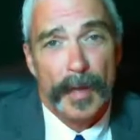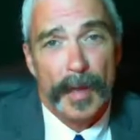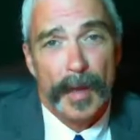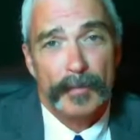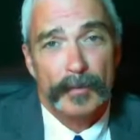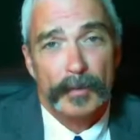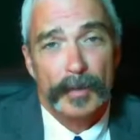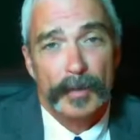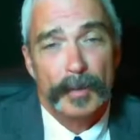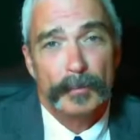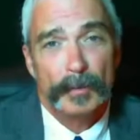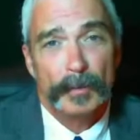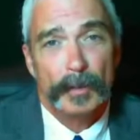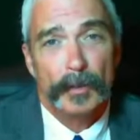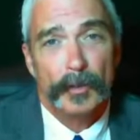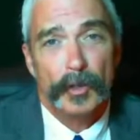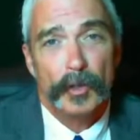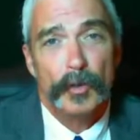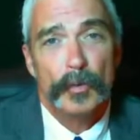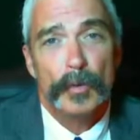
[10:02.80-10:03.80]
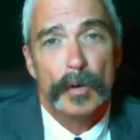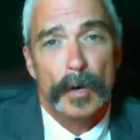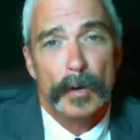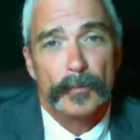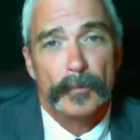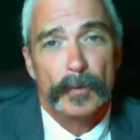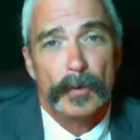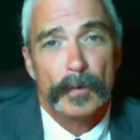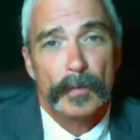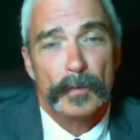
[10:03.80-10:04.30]
a company like you out
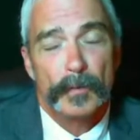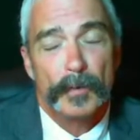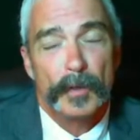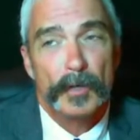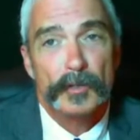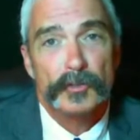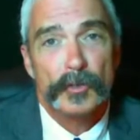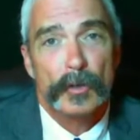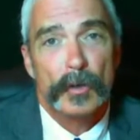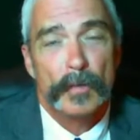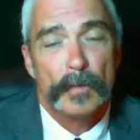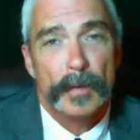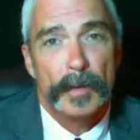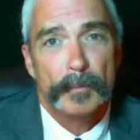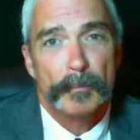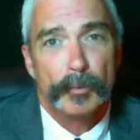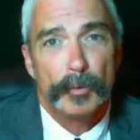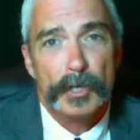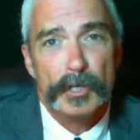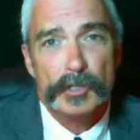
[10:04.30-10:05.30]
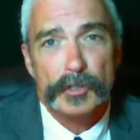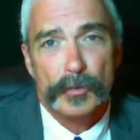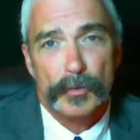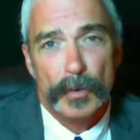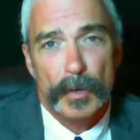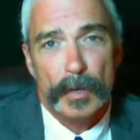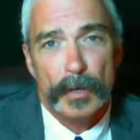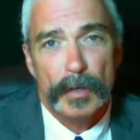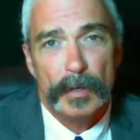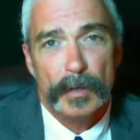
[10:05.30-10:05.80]
there that does all that
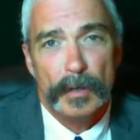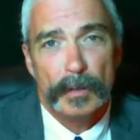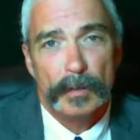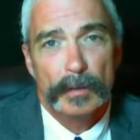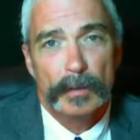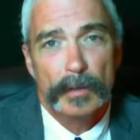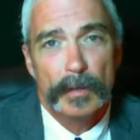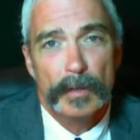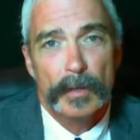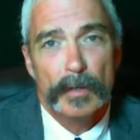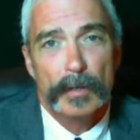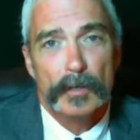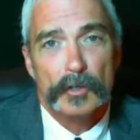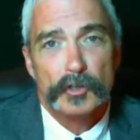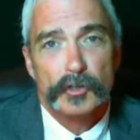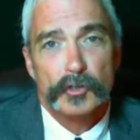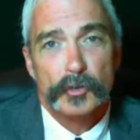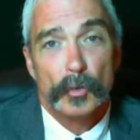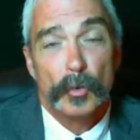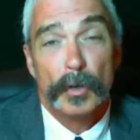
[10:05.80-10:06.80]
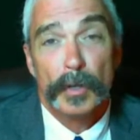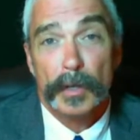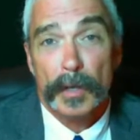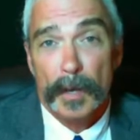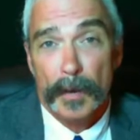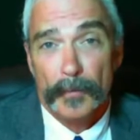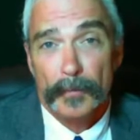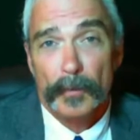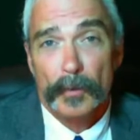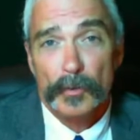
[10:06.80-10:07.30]
pre-screening and sorting
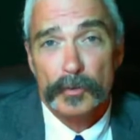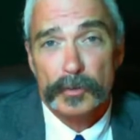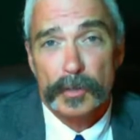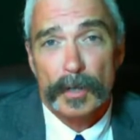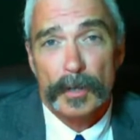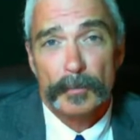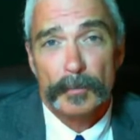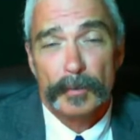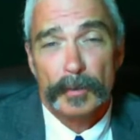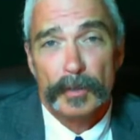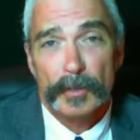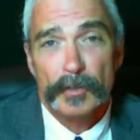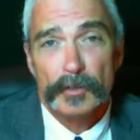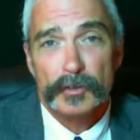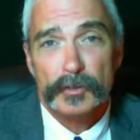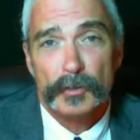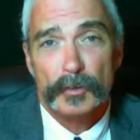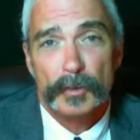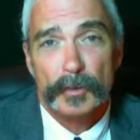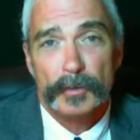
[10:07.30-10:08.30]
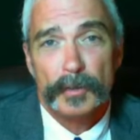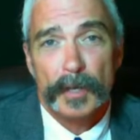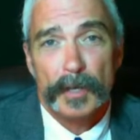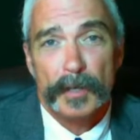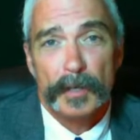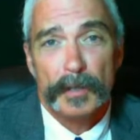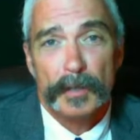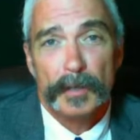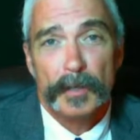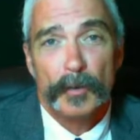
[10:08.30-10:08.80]
out those companies so that they
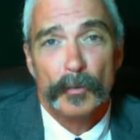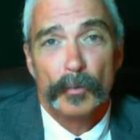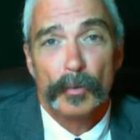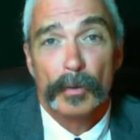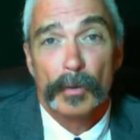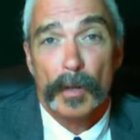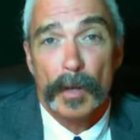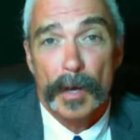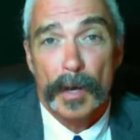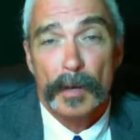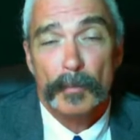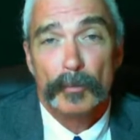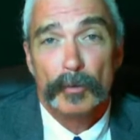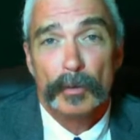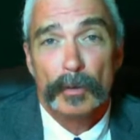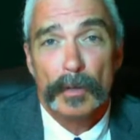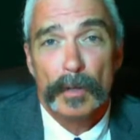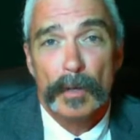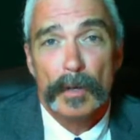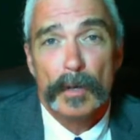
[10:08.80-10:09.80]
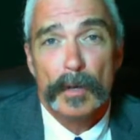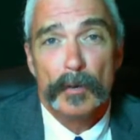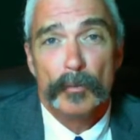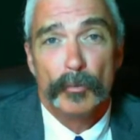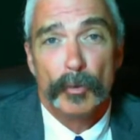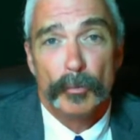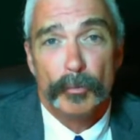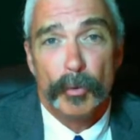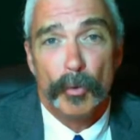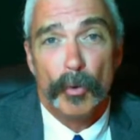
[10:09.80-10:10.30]
can get a reliable
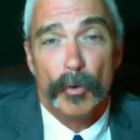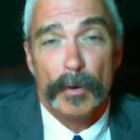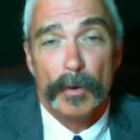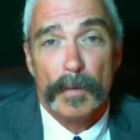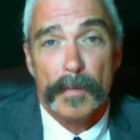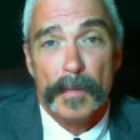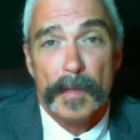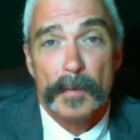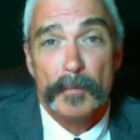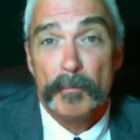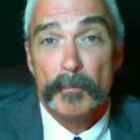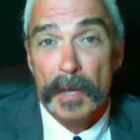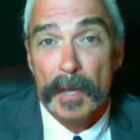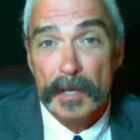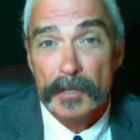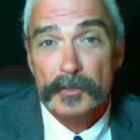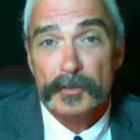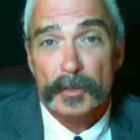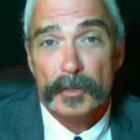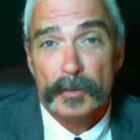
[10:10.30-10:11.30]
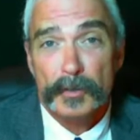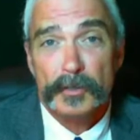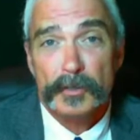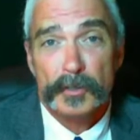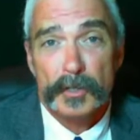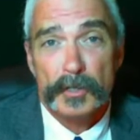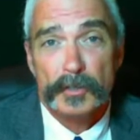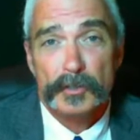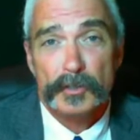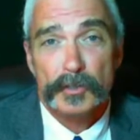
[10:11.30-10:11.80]
report and then base their
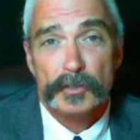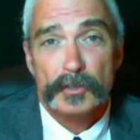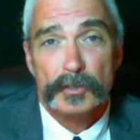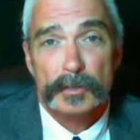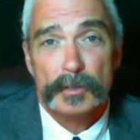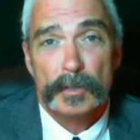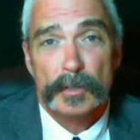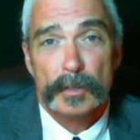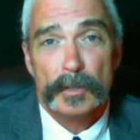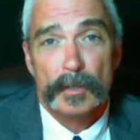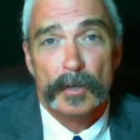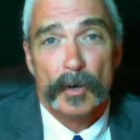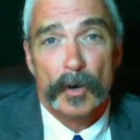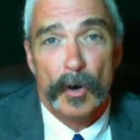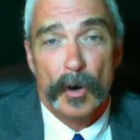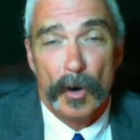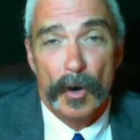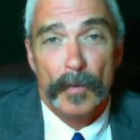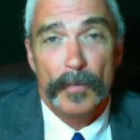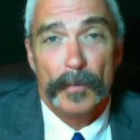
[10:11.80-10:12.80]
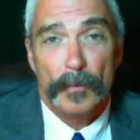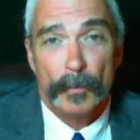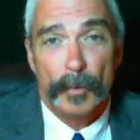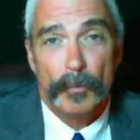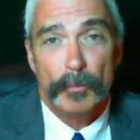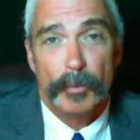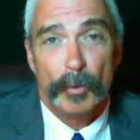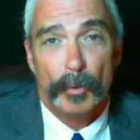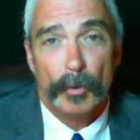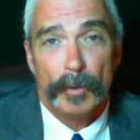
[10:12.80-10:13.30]
decisions on the
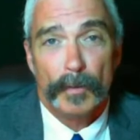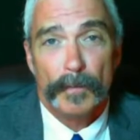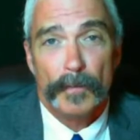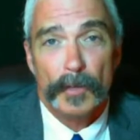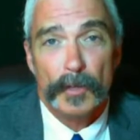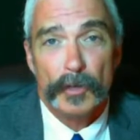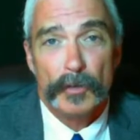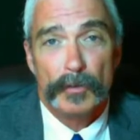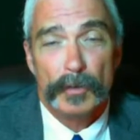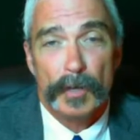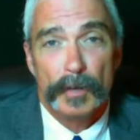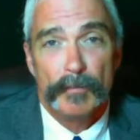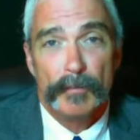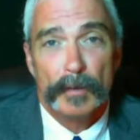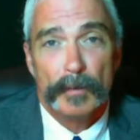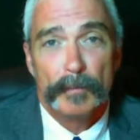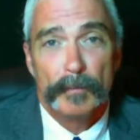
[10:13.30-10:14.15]
reporting that you're giving.